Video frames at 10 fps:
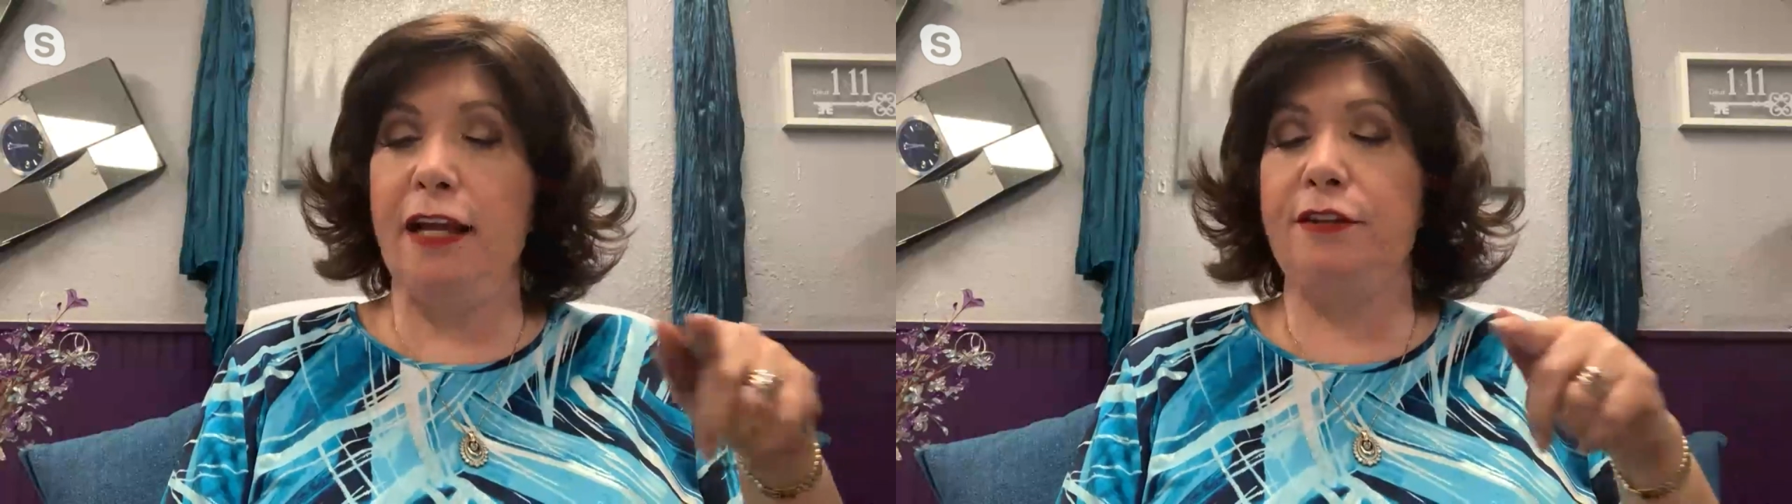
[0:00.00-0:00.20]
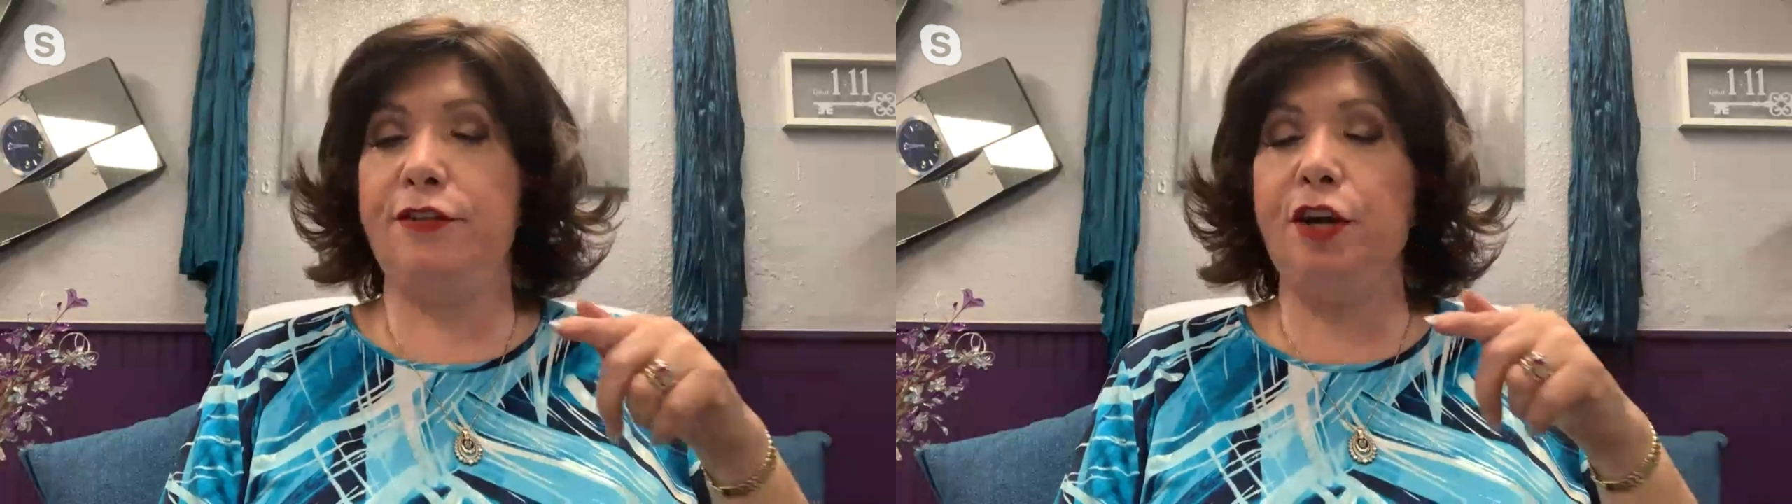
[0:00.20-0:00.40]

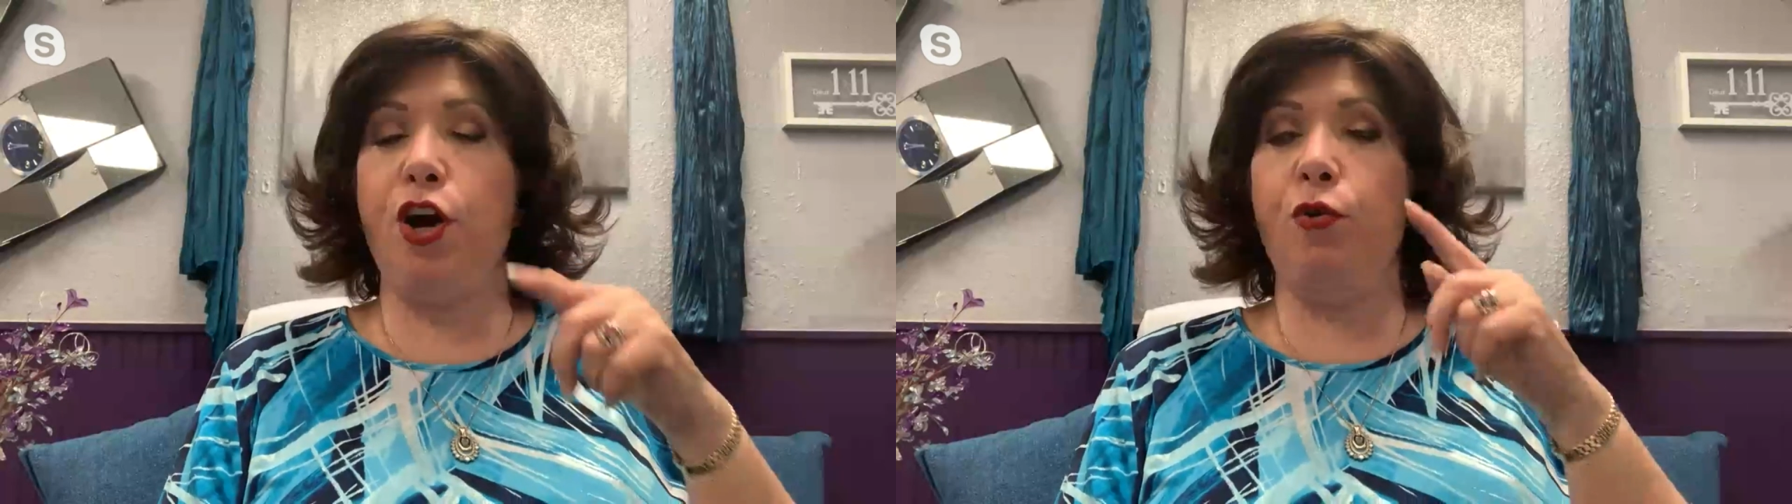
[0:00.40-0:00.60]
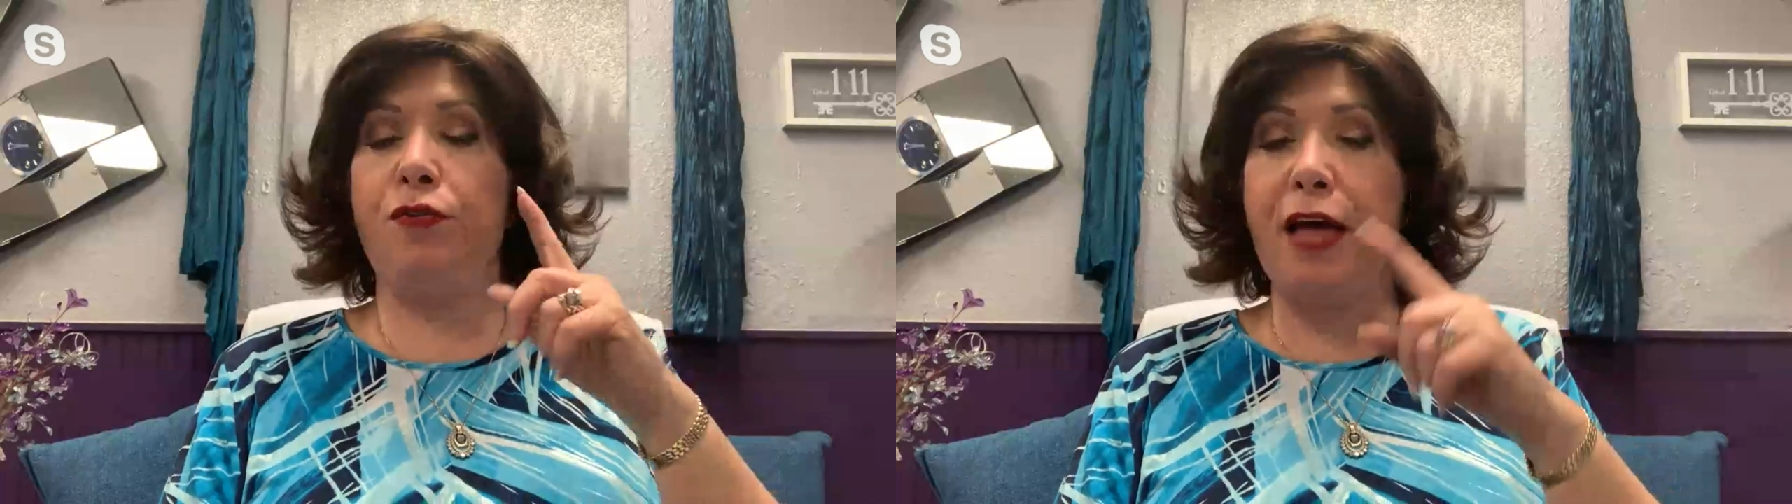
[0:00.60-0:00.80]
And
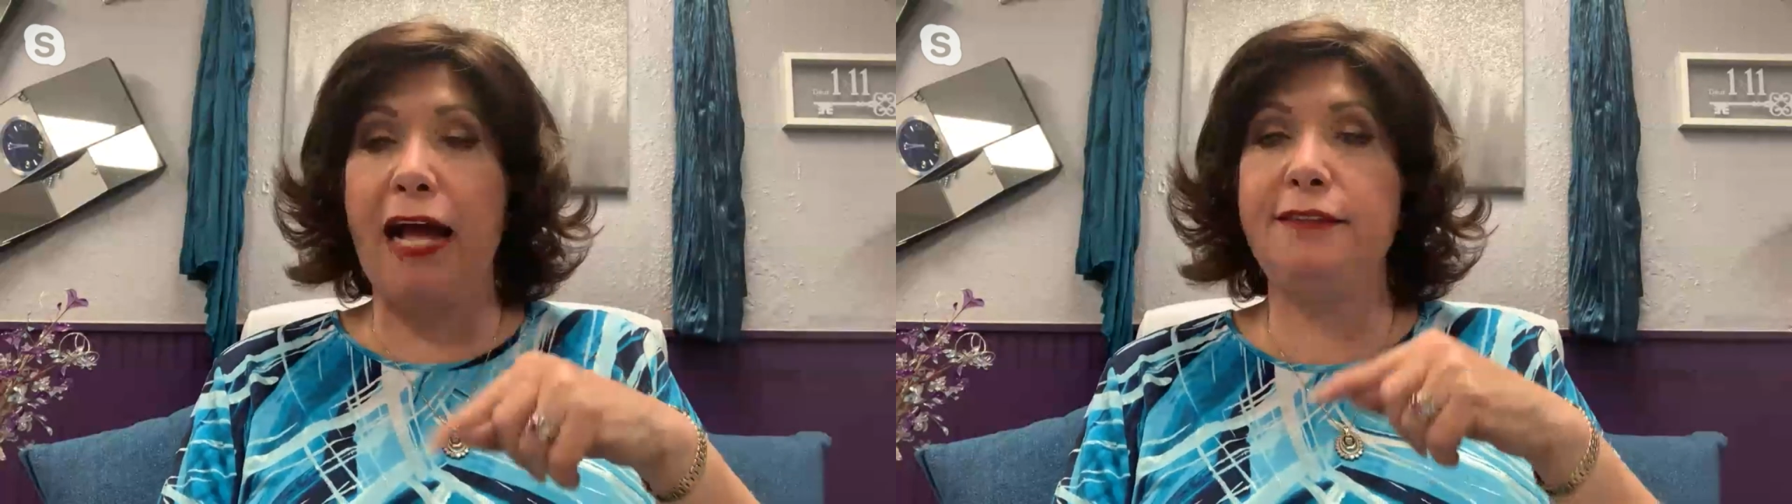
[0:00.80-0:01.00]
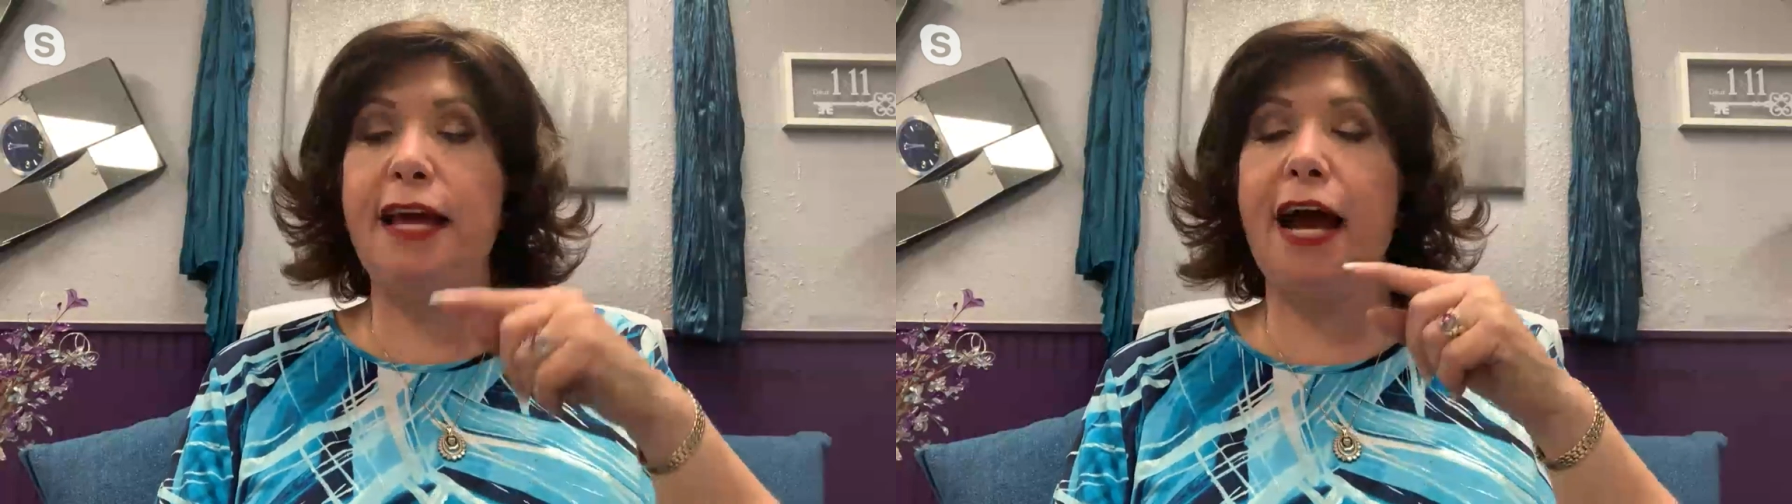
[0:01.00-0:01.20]
so
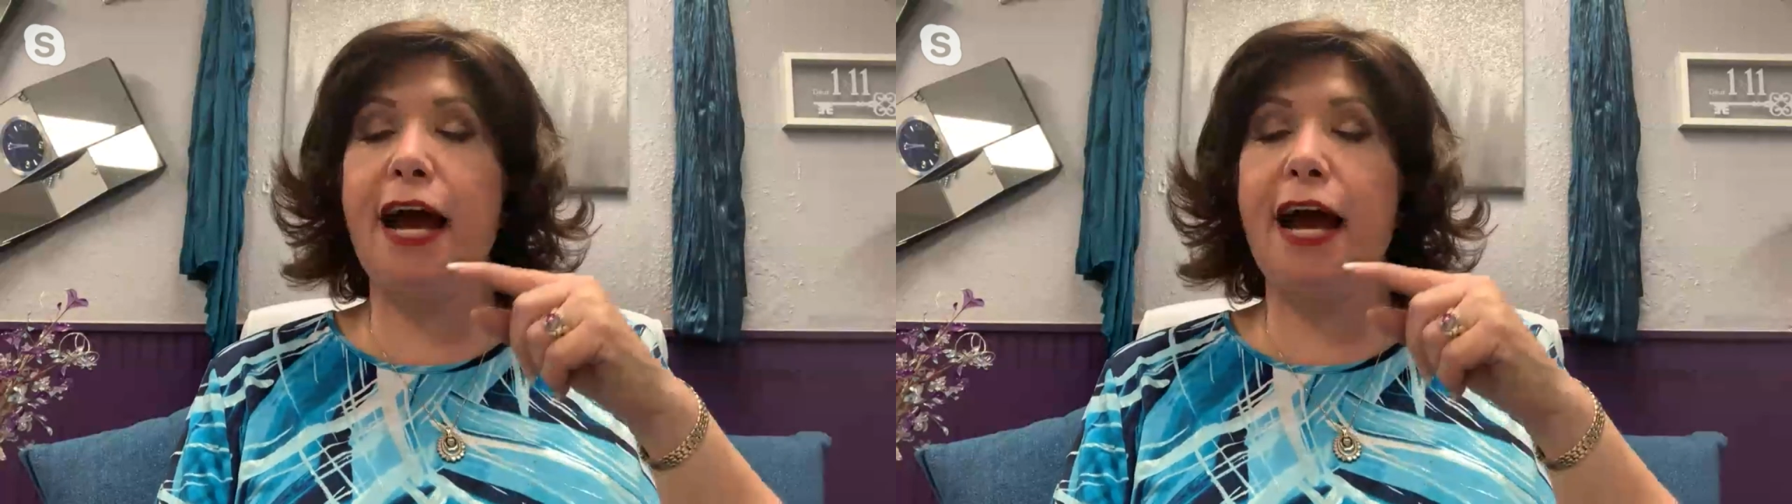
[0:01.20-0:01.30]
that's